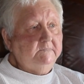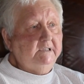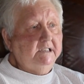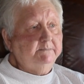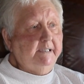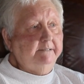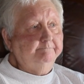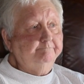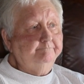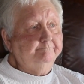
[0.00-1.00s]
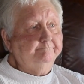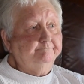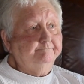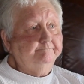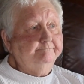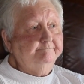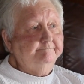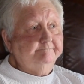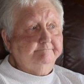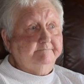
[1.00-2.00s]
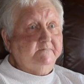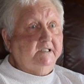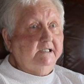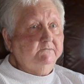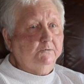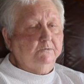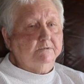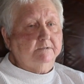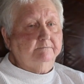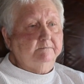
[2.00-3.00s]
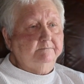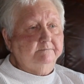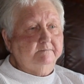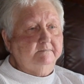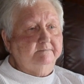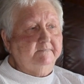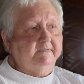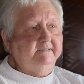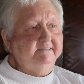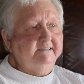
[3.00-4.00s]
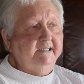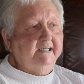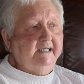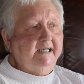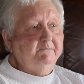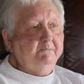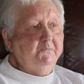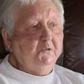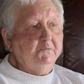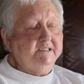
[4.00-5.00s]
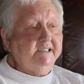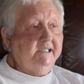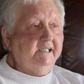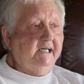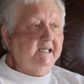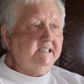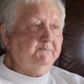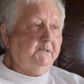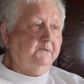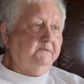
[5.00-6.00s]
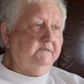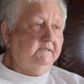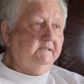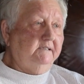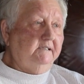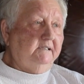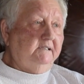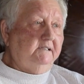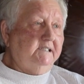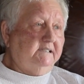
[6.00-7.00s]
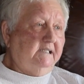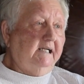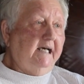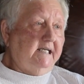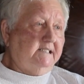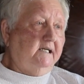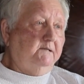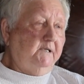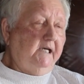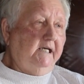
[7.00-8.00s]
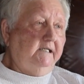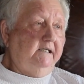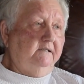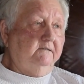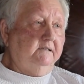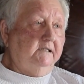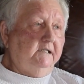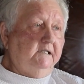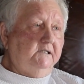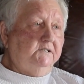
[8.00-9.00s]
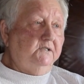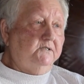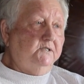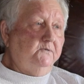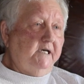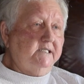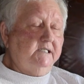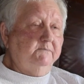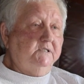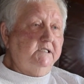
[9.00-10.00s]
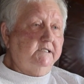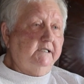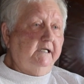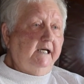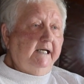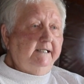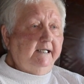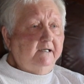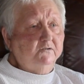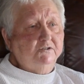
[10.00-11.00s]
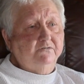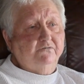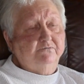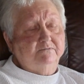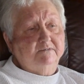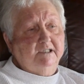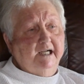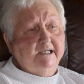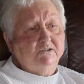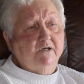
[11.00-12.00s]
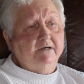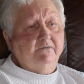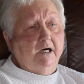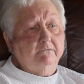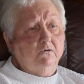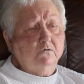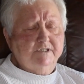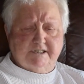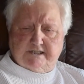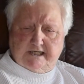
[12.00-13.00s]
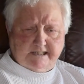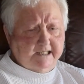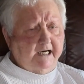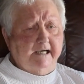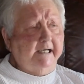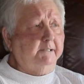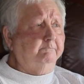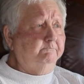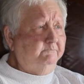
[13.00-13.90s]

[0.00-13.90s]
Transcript: Yes, ma'am. 5 girls. And when Bill was sick in the hospital, this the last time he had to go, Joe Sue asked him, she said, "Dad, aren't you glad you had 5 girls?" He said, "Yes, I am."